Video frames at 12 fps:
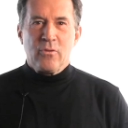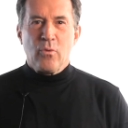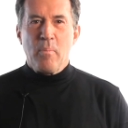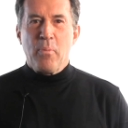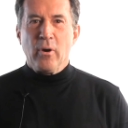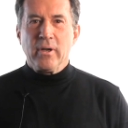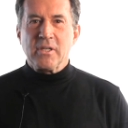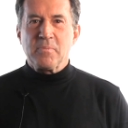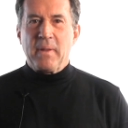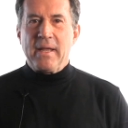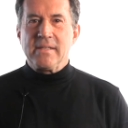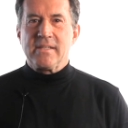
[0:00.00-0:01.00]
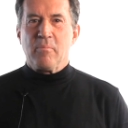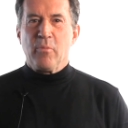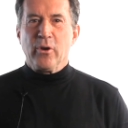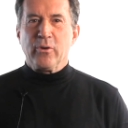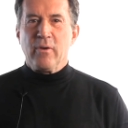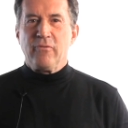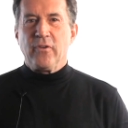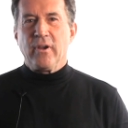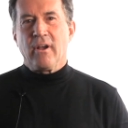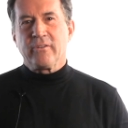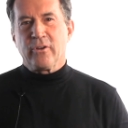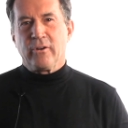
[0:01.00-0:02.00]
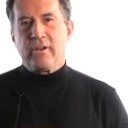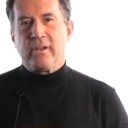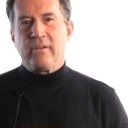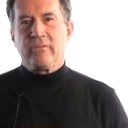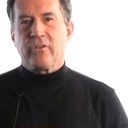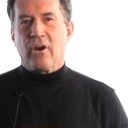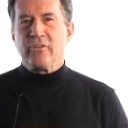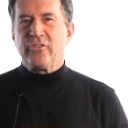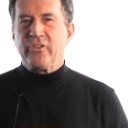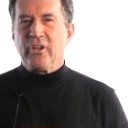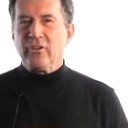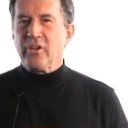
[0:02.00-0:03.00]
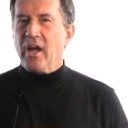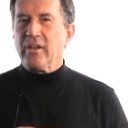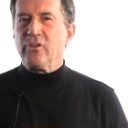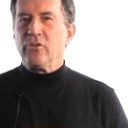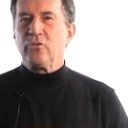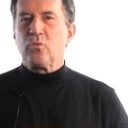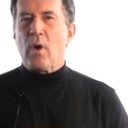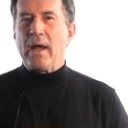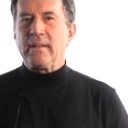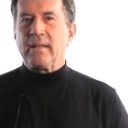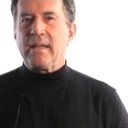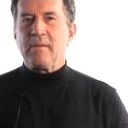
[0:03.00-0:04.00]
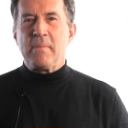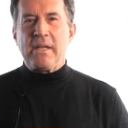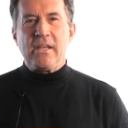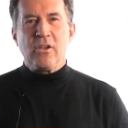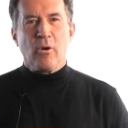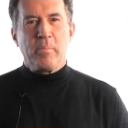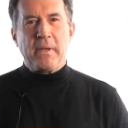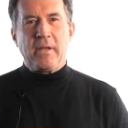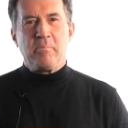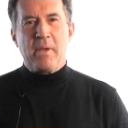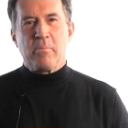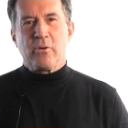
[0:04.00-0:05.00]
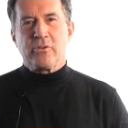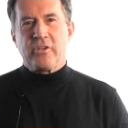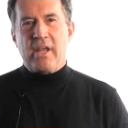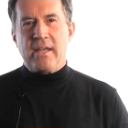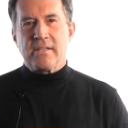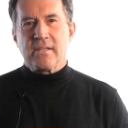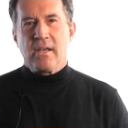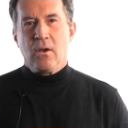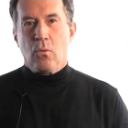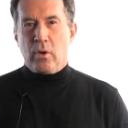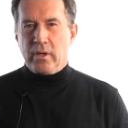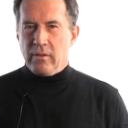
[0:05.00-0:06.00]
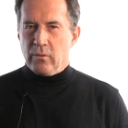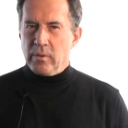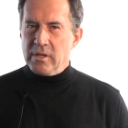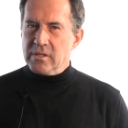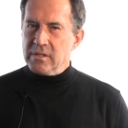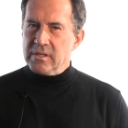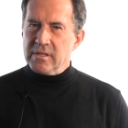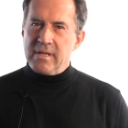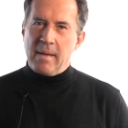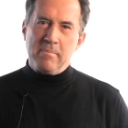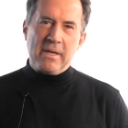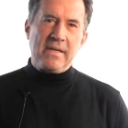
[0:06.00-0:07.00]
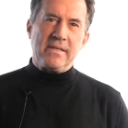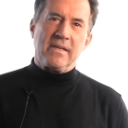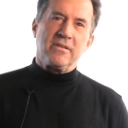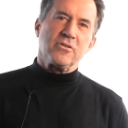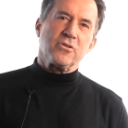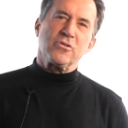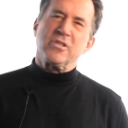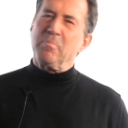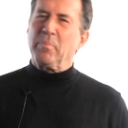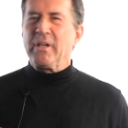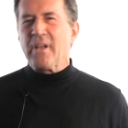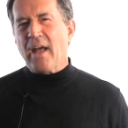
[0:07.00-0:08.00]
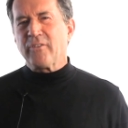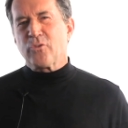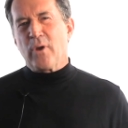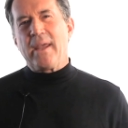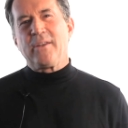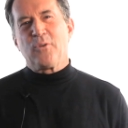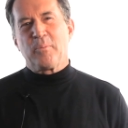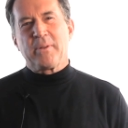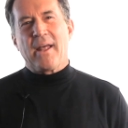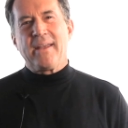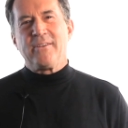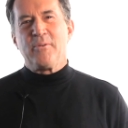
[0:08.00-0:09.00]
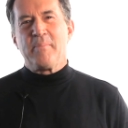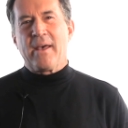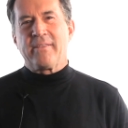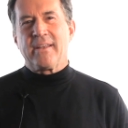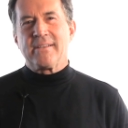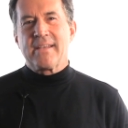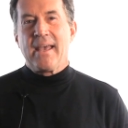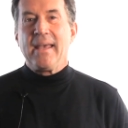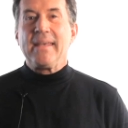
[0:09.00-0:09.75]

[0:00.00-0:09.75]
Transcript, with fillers: The report explains that mercury-free alternatives are still not used widely in many European member states. One of the reasons is that many dentists are simply not trained to apply new methods.